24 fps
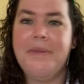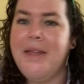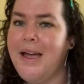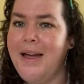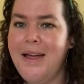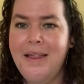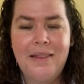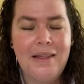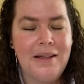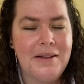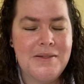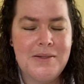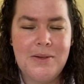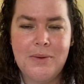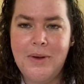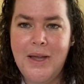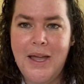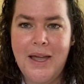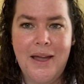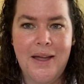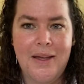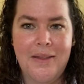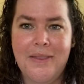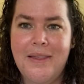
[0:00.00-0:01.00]
And that's
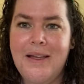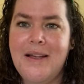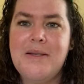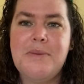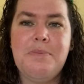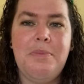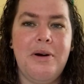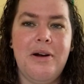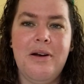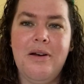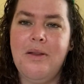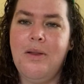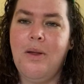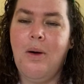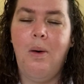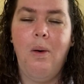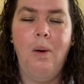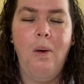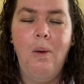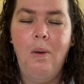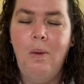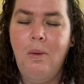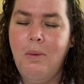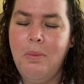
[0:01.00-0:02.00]
okay. That's part of the
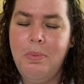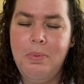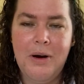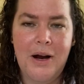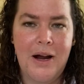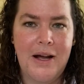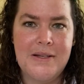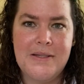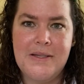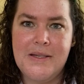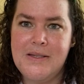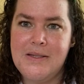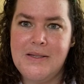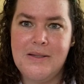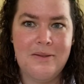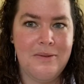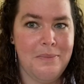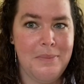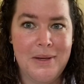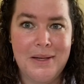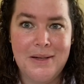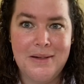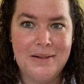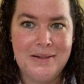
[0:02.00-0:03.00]
whole process of
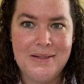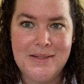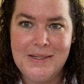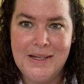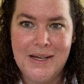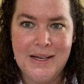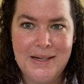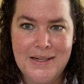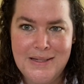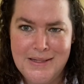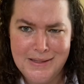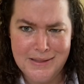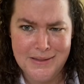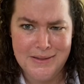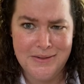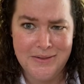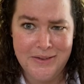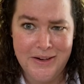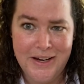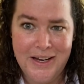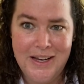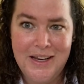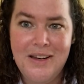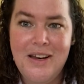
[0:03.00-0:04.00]
being a scientist,
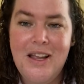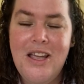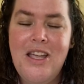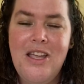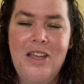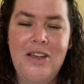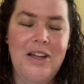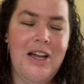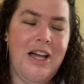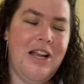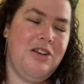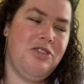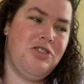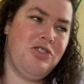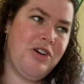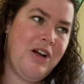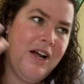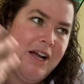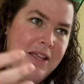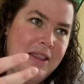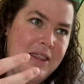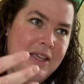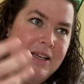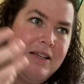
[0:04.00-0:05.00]
right? You got to
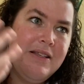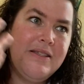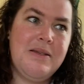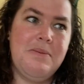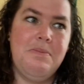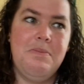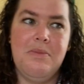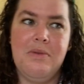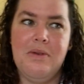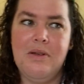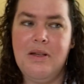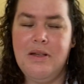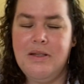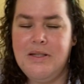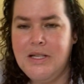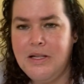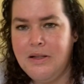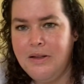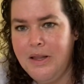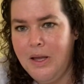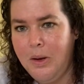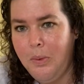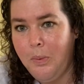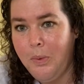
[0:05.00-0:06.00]
try things until
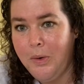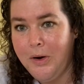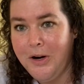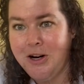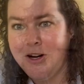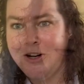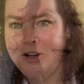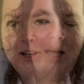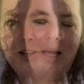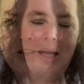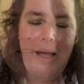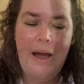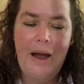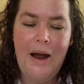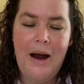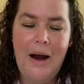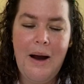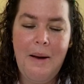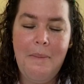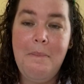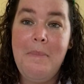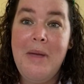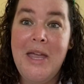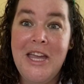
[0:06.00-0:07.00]
they work.
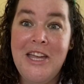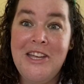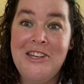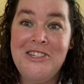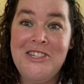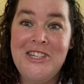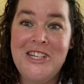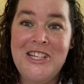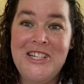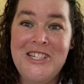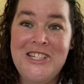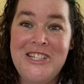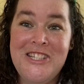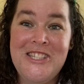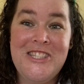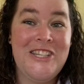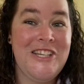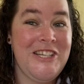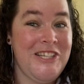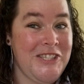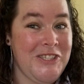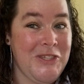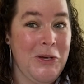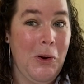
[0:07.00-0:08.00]
Making changes
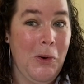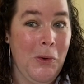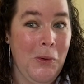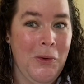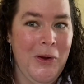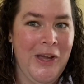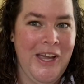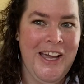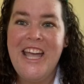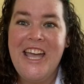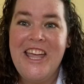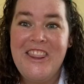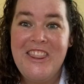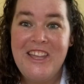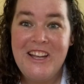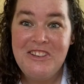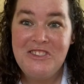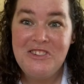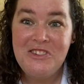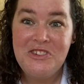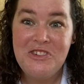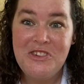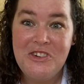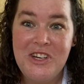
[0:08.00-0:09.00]
is okay. Thanks
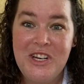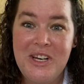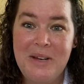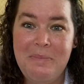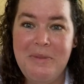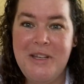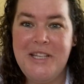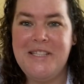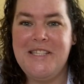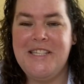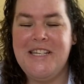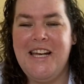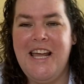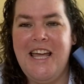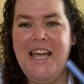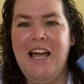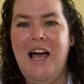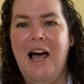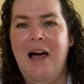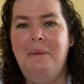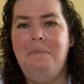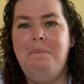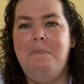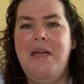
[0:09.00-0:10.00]
for joining me today
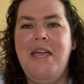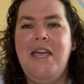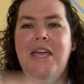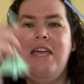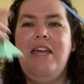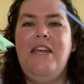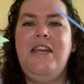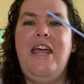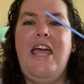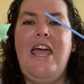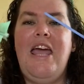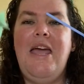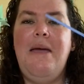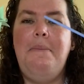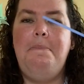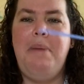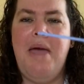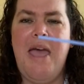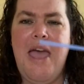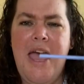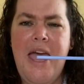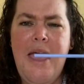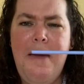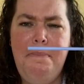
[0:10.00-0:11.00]
on making a
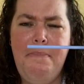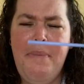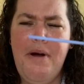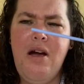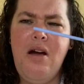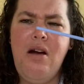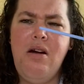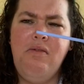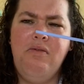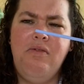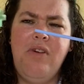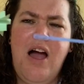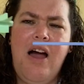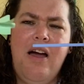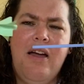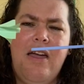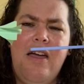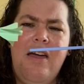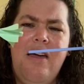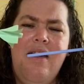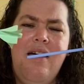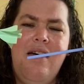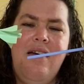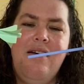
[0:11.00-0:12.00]
paper
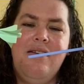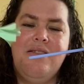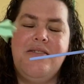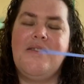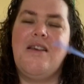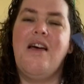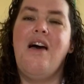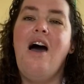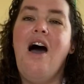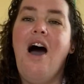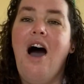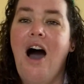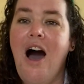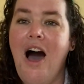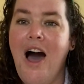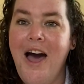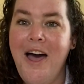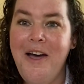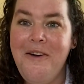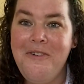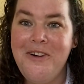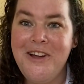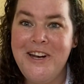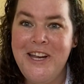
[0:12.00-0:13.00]
rocket.
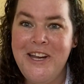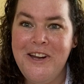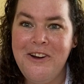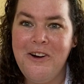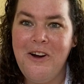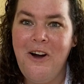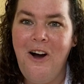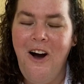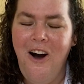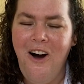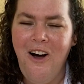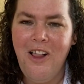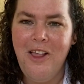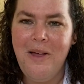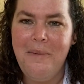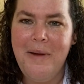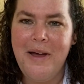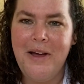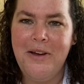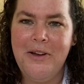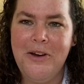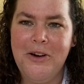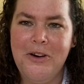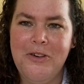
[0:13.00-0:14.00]
I want to hear all
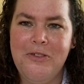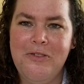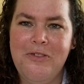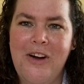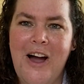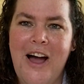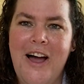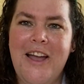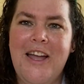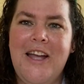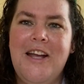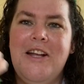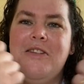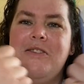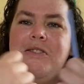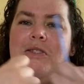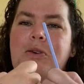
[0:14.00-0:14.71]
about your rocket.